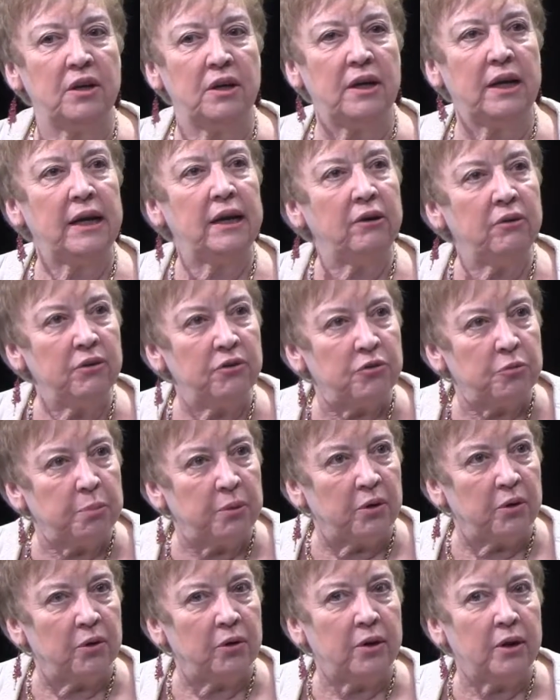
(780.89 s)
in
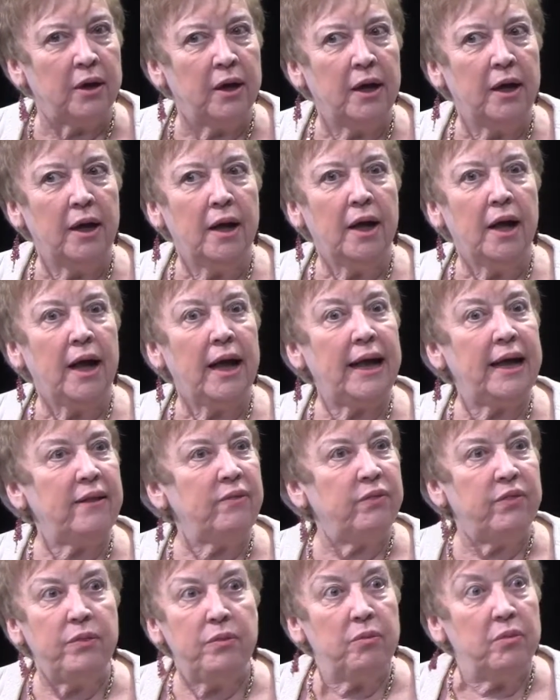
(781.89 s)
Harrisburg,
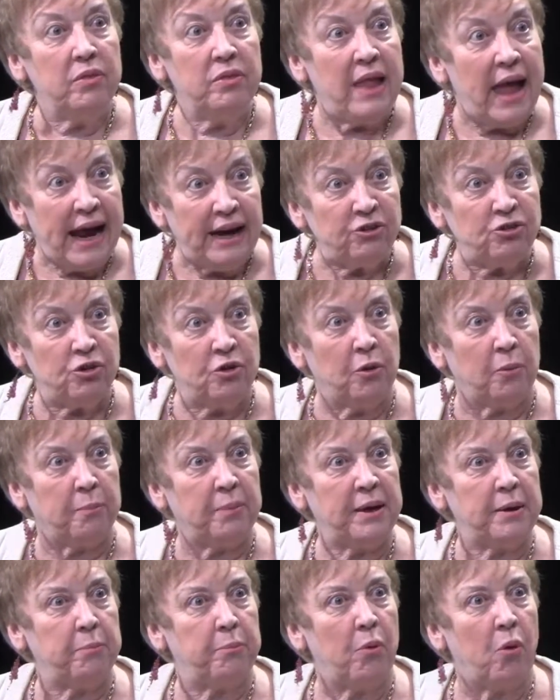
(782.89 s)
national
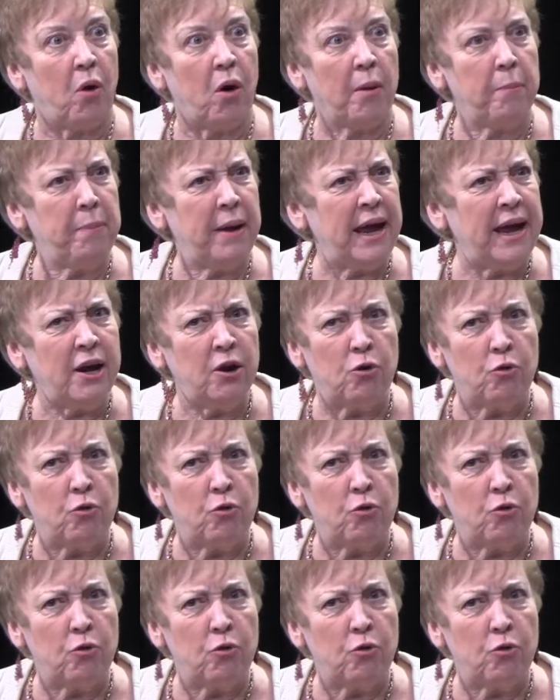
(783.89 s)
people are paying